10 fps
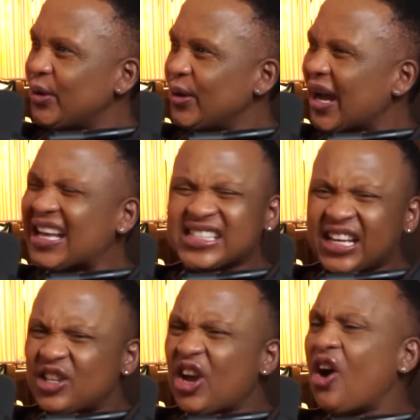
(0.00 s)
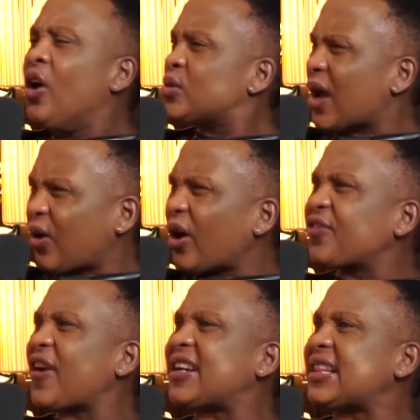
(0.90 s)
I said no. So I
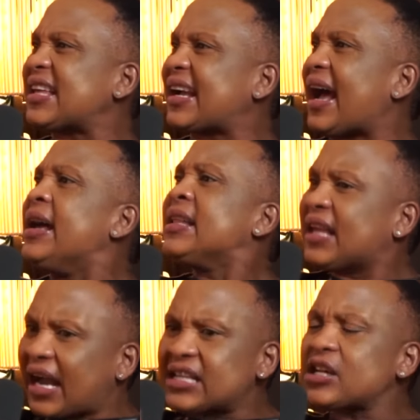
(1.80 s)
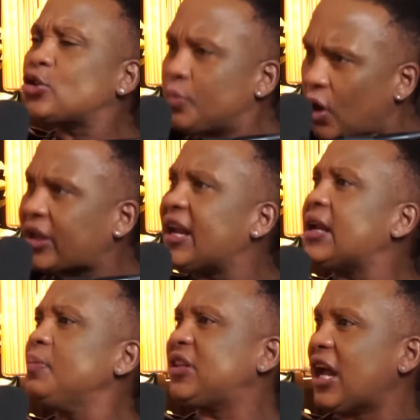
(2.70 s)
confronted the guy. The guy said to me, okay, let
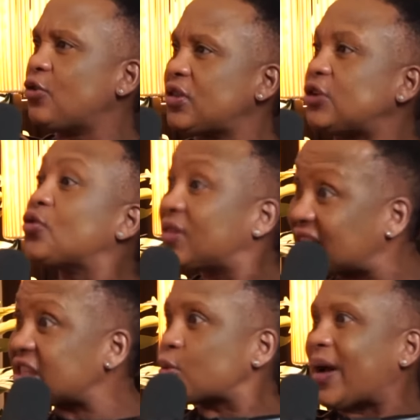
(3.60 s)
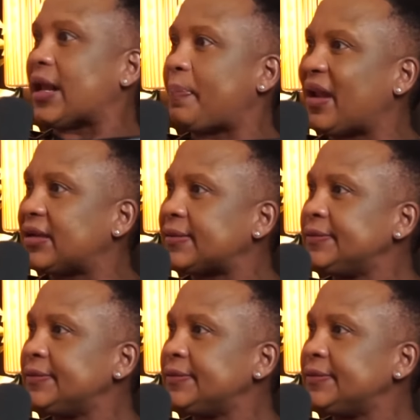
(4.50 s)
me tell you the truth. This is what happened.